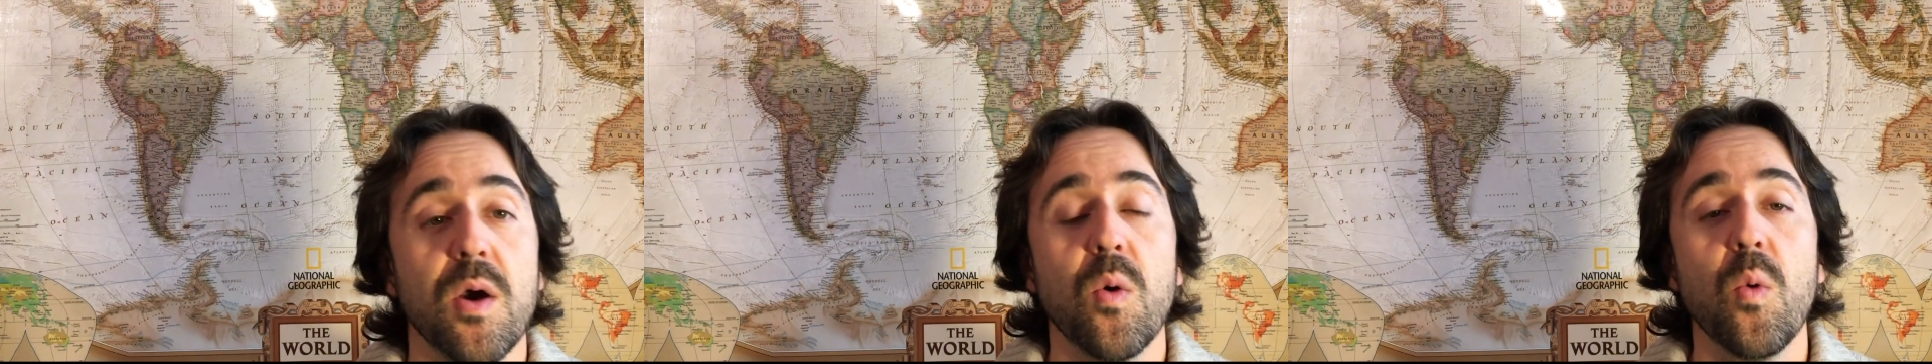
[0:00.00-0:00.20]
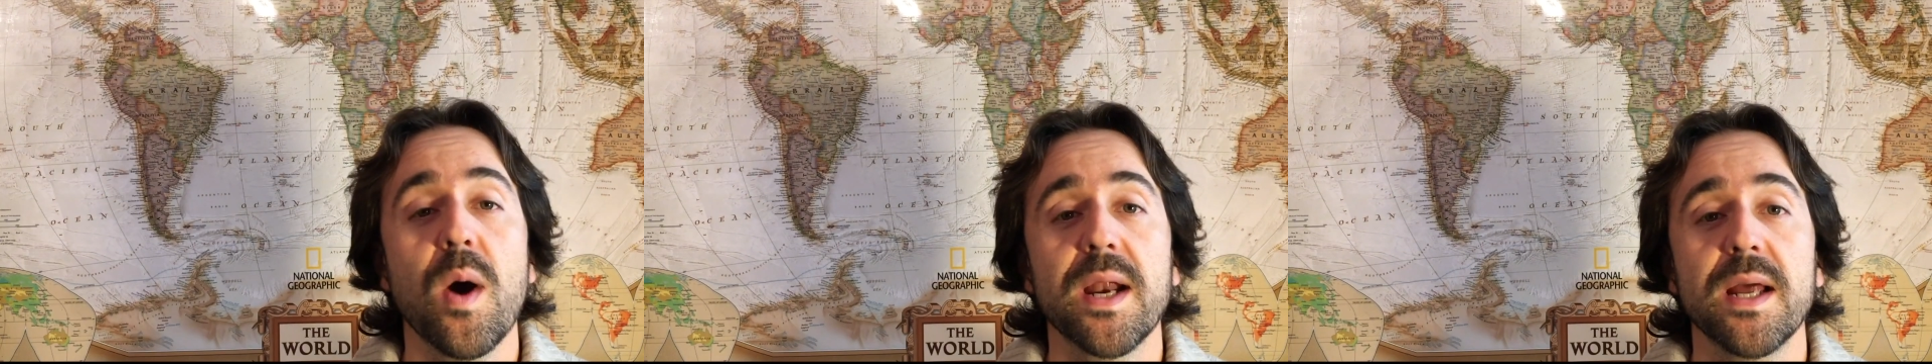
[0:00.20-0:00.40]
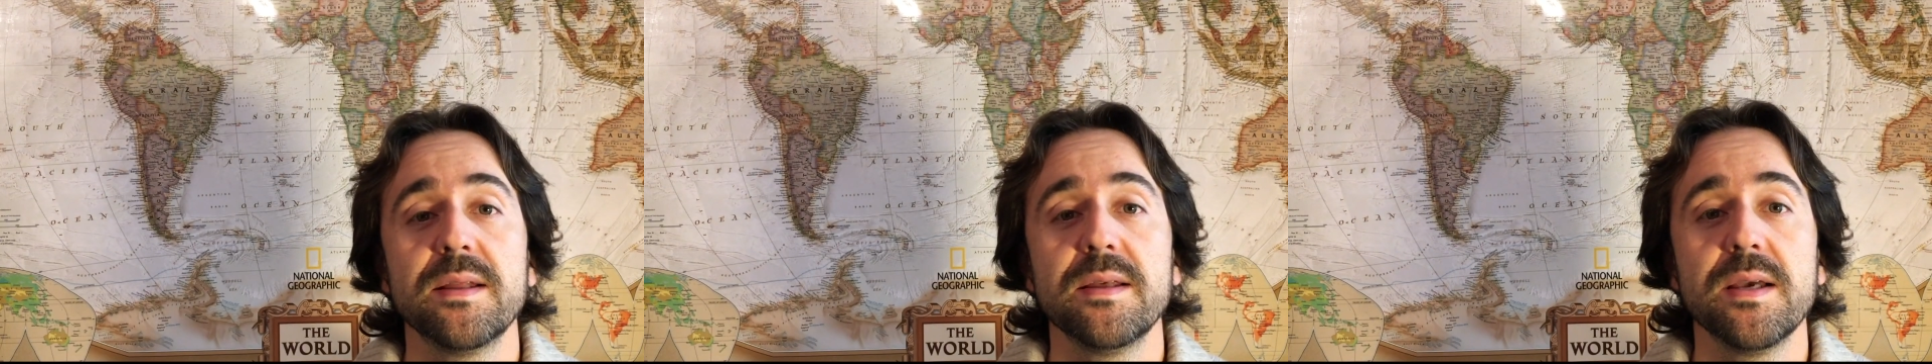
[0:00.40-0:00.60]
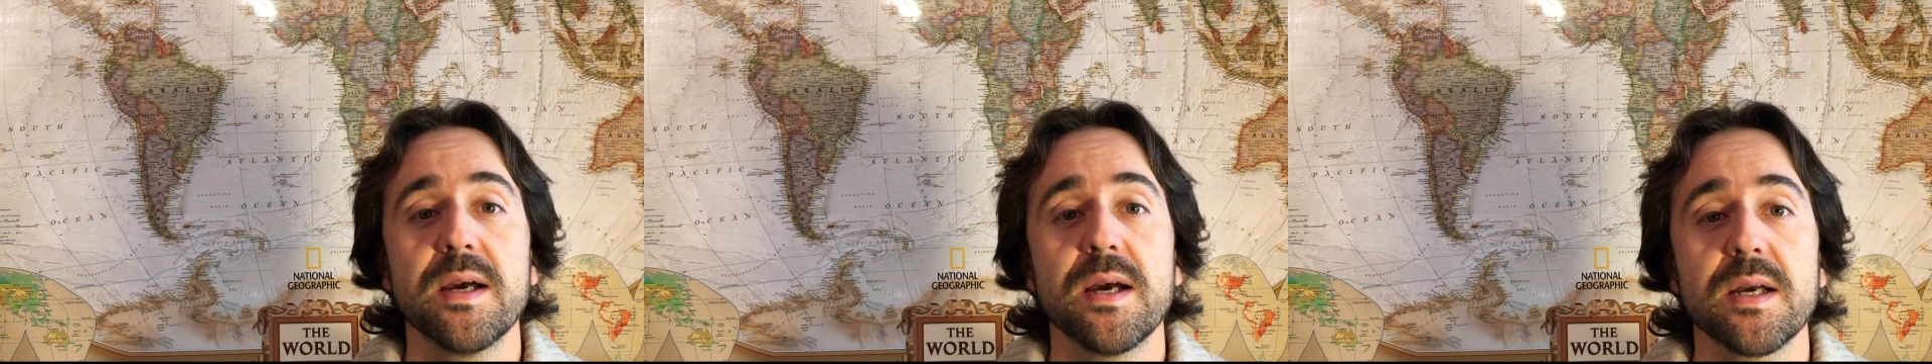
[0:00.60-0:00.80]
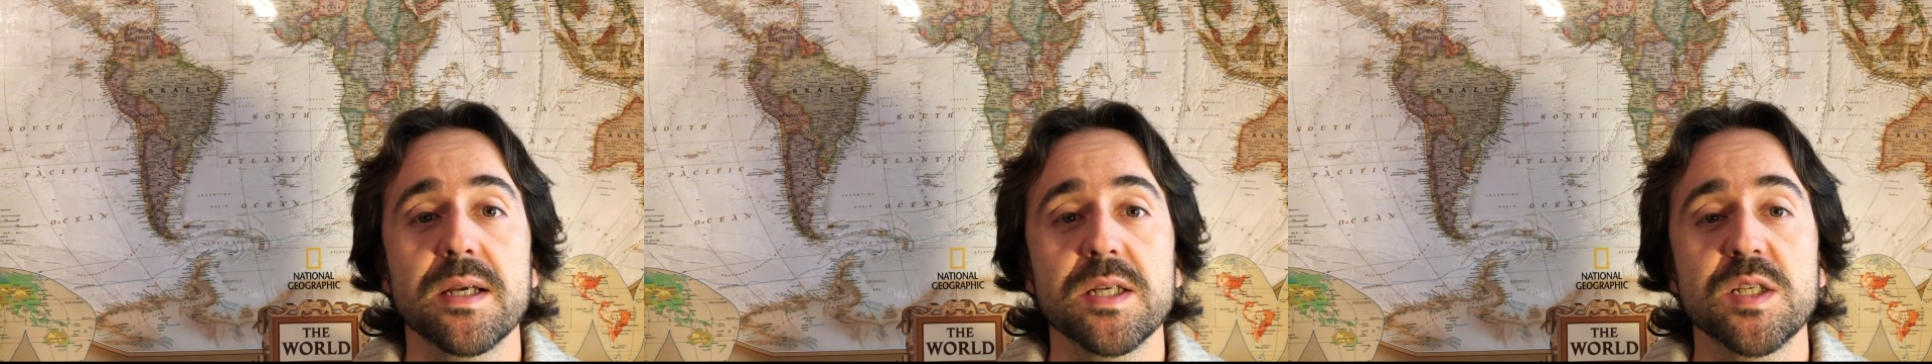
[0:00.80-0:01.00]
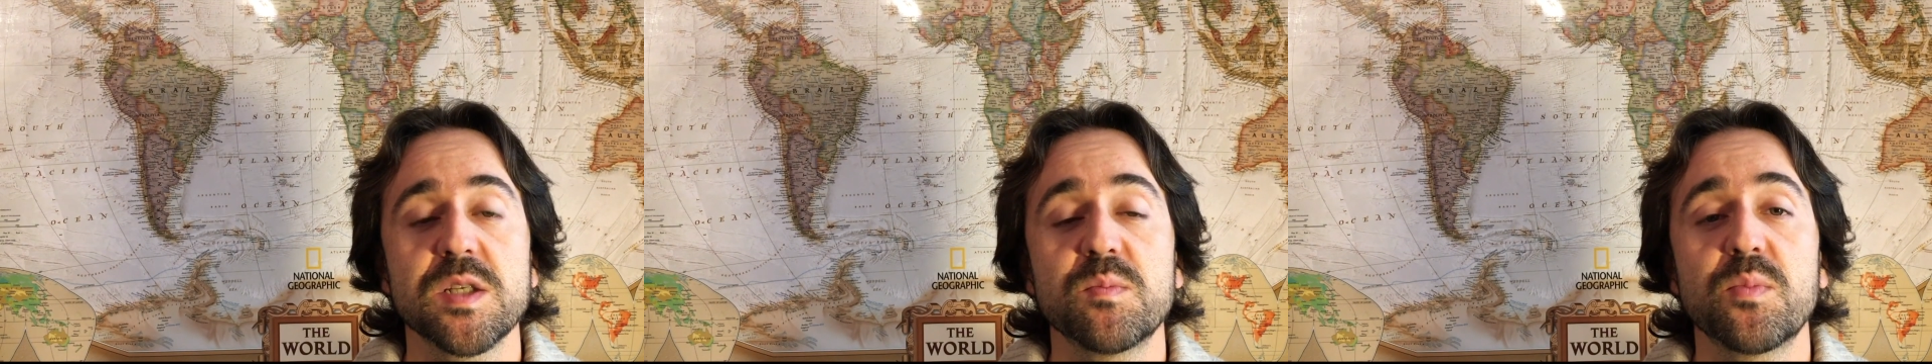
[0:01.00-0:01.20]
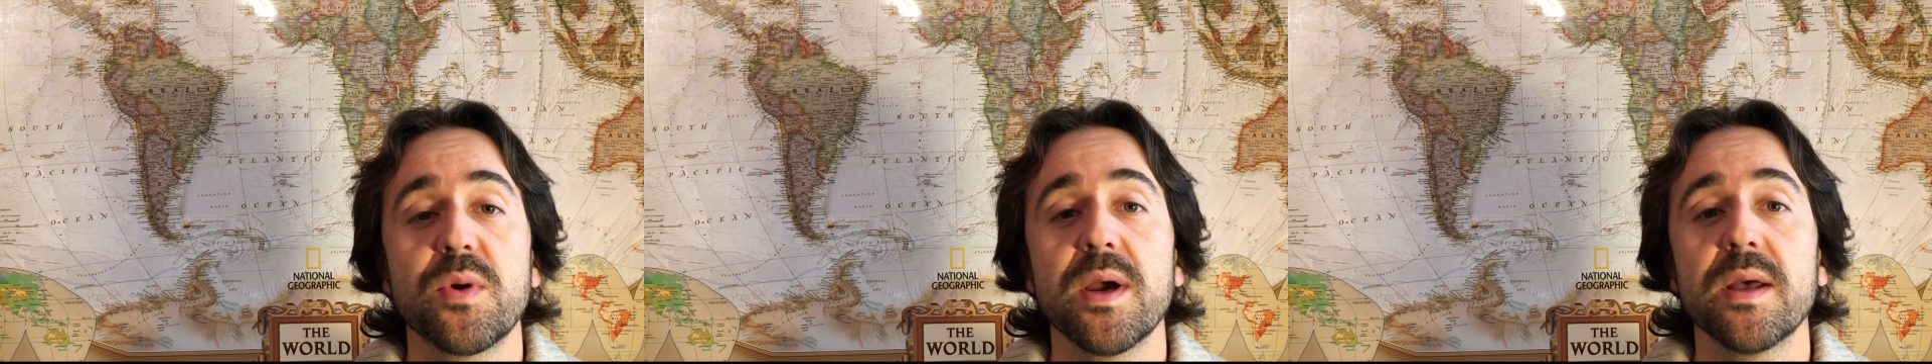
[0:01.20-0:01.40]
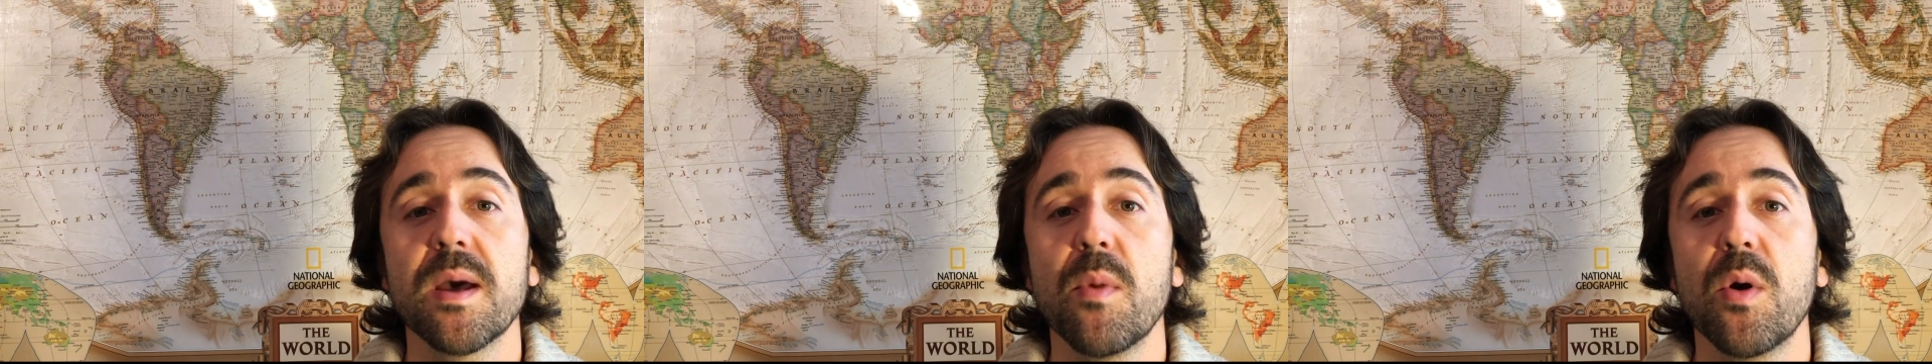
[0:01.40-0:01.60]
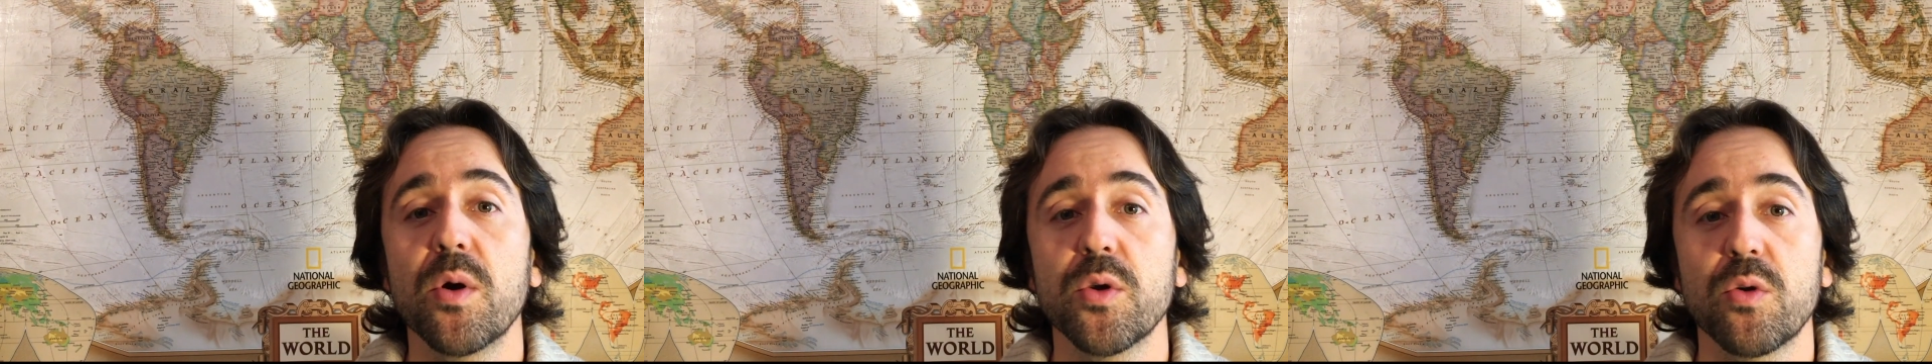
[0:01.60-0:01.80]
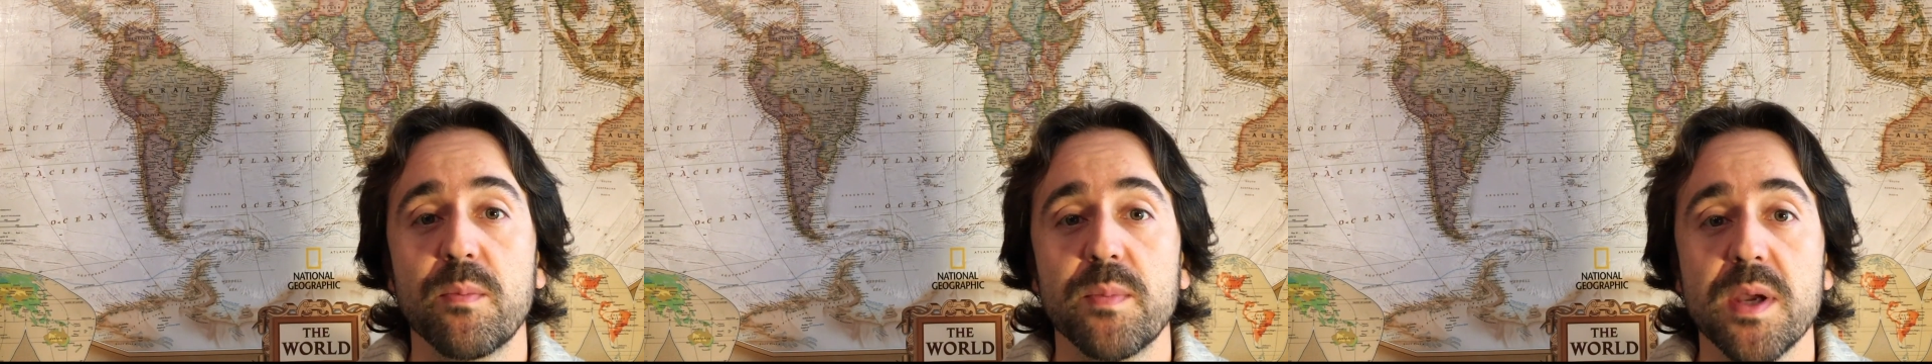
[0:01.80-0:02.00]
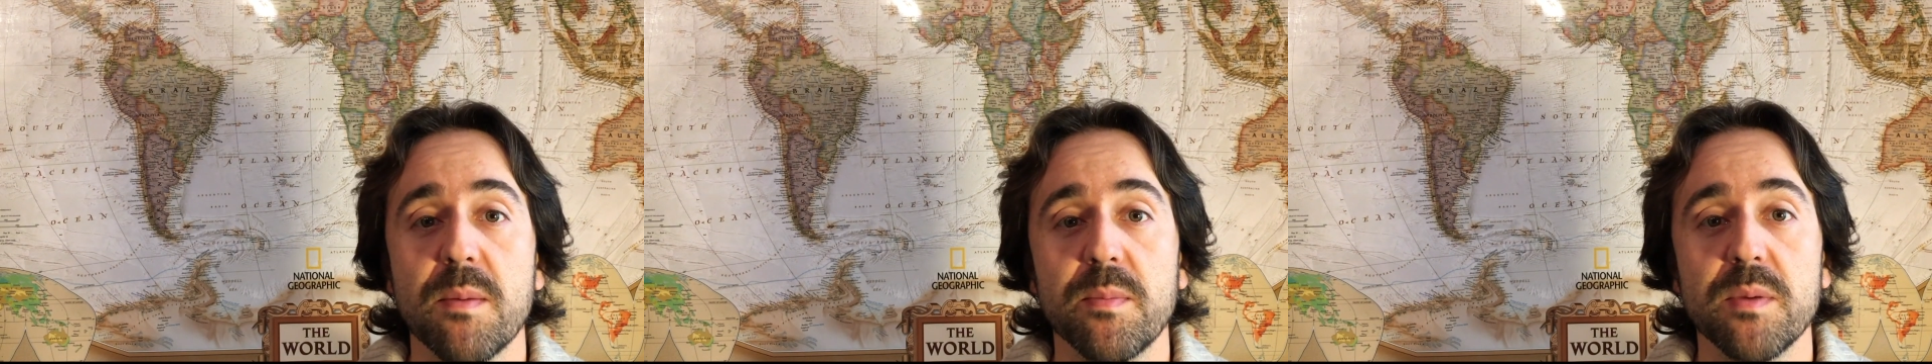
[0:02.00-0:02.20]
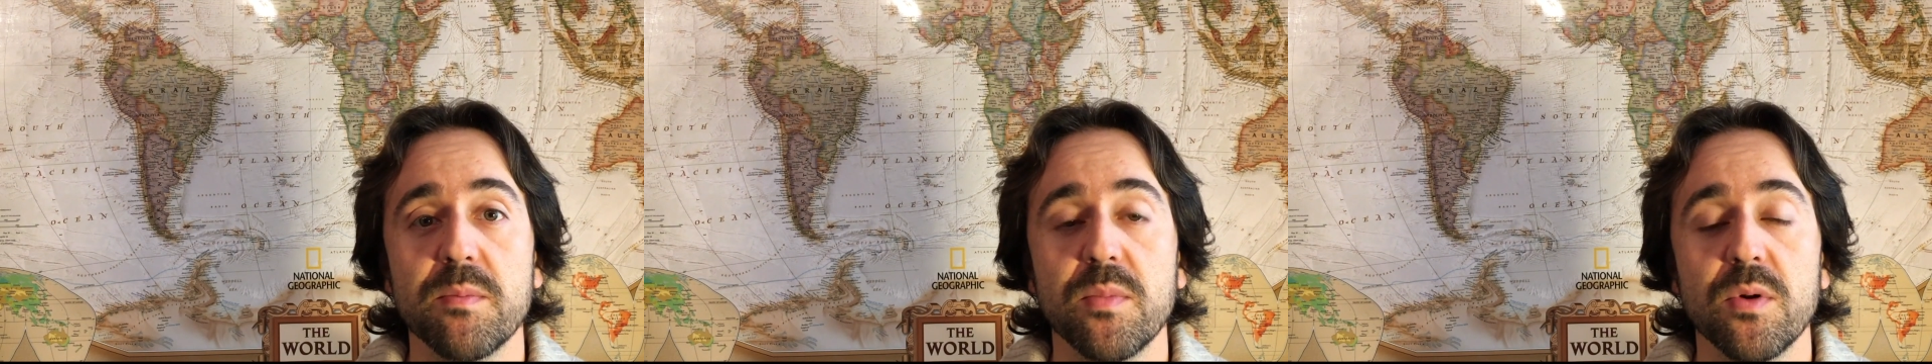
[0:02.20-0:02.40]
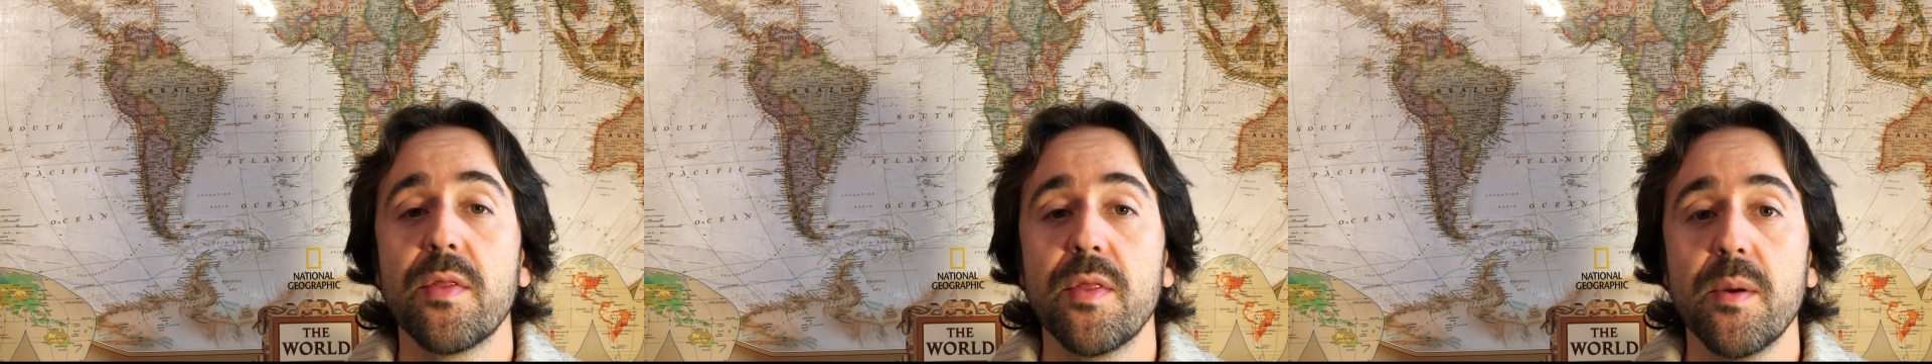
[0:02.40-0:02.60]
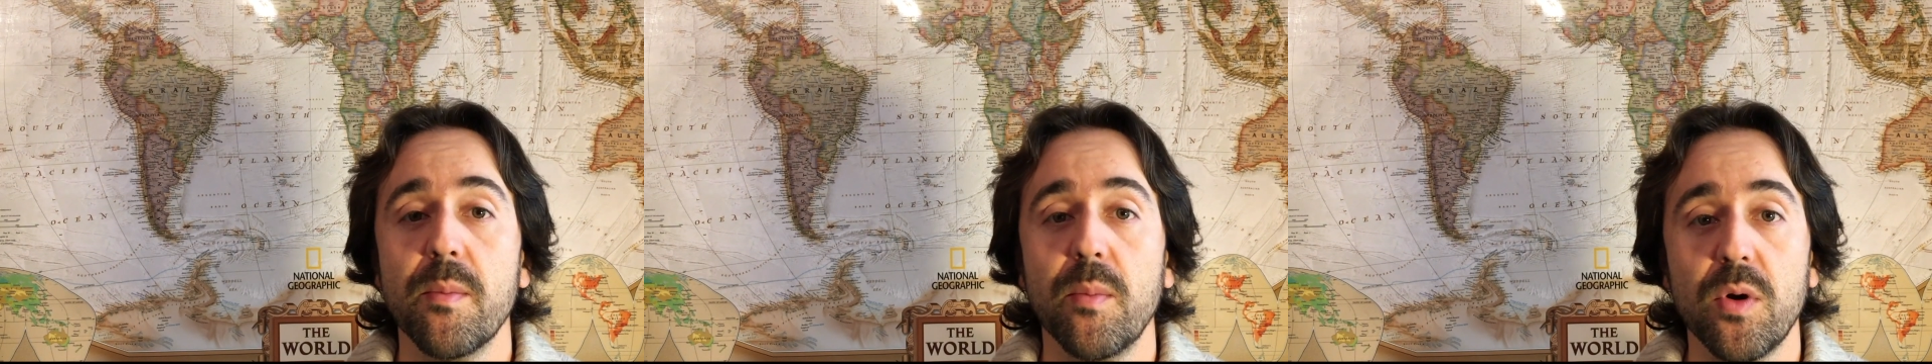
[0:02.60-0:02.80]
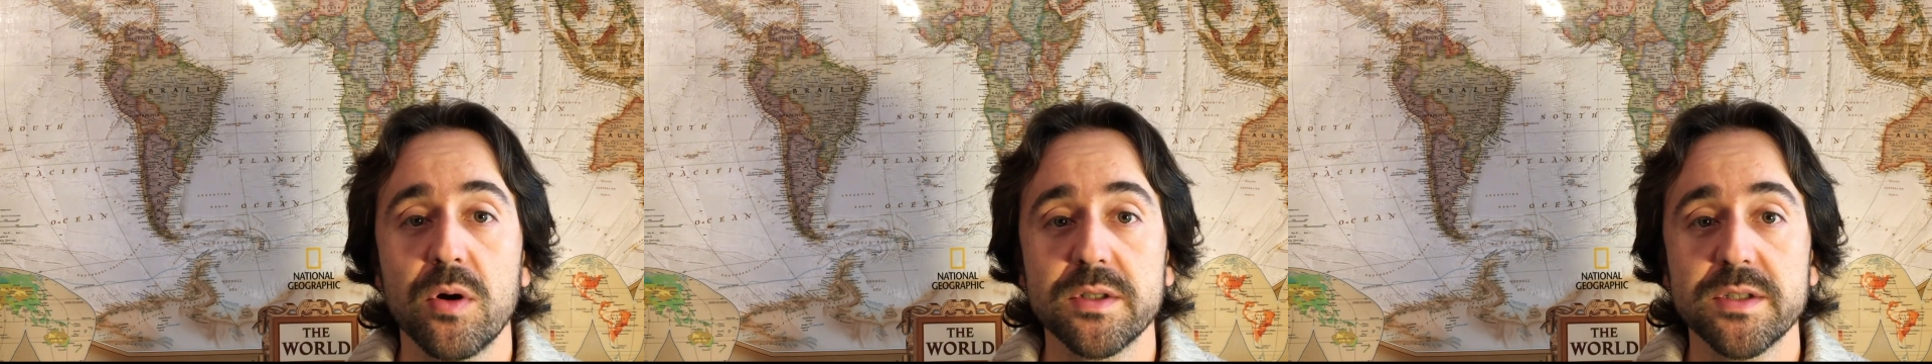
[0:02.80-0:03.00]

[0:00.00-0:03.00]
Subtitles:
One idea spread among European people: the more